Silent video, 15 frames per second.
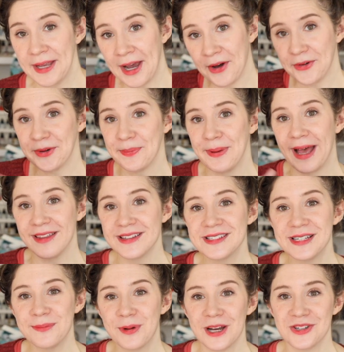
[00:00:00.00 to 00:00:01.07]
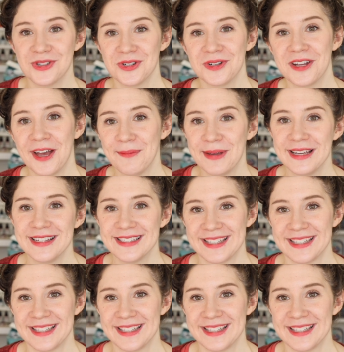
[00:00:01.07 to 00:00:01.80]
counterbalancing pressure coming